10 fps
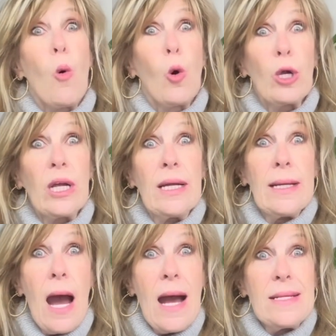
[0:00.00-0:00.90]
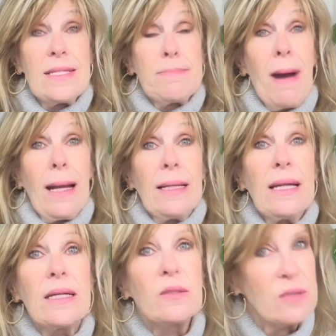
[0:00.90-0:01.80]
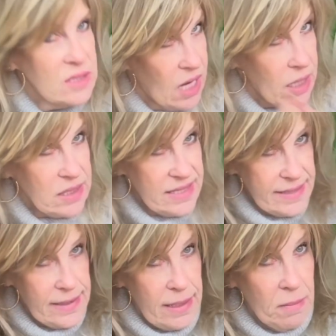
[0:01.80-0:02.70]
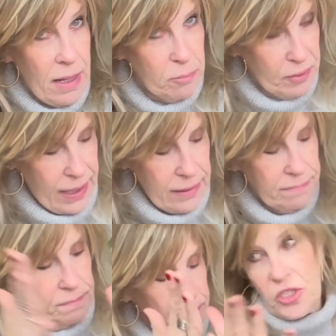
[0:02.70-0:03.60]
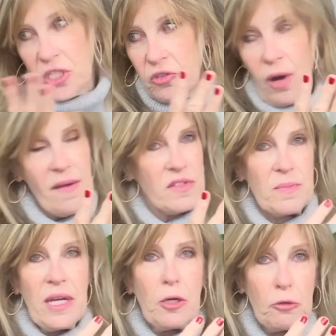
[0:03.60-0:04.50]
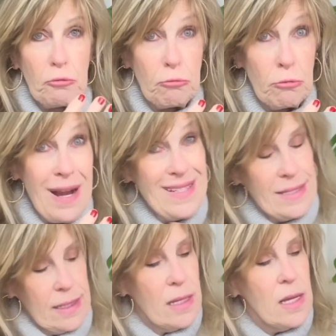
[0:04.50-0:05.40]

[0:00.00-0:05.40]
organize my little ducks in my brain. She drives me crazy.